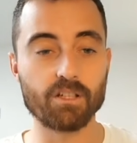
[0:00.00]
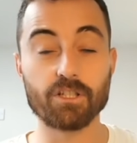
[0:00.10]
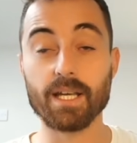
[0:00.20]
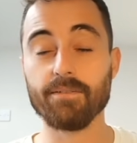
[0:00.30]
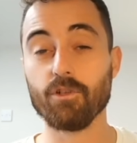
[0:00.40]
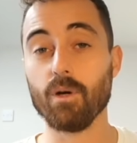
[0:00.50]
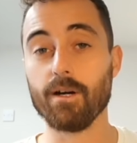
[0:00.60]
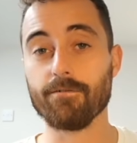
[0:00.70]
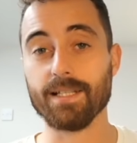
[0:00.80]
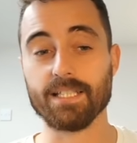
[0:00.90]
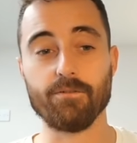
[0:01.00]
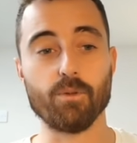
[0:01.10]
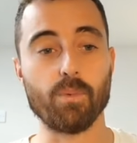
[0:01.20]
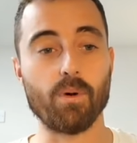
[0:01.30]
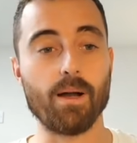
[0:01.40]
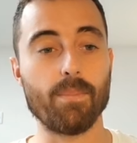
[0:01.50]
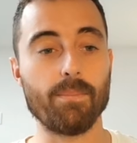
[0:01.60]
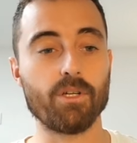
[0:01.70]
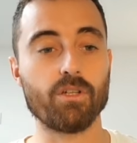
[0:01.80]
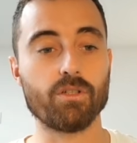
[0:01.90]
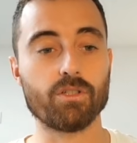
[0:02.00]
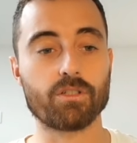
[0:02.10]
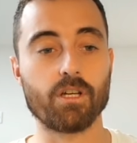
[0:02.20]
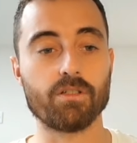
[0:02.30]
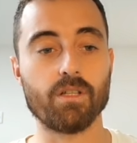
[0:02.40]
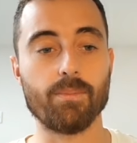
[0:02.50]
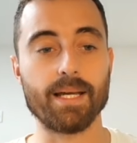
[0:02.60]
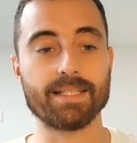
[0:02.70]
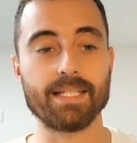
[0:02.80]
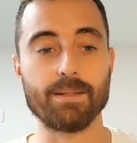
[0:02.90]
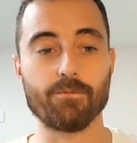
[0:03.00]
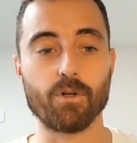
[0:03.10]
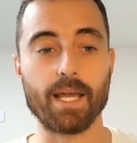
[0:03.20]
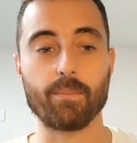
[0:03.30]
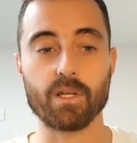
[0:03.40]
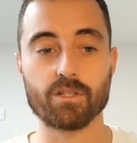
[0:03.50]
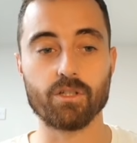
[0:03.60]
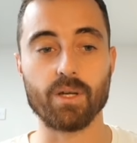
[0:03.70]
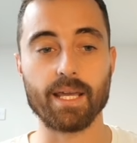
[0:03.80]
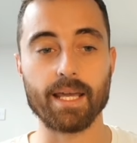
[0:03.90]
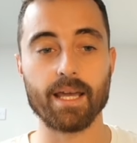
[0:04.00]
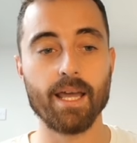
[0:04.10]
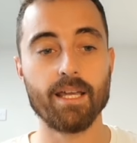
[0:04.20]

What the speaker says: So if you are a Fantasy Football Hub member, you can just go to the best team for Game Week 2 here.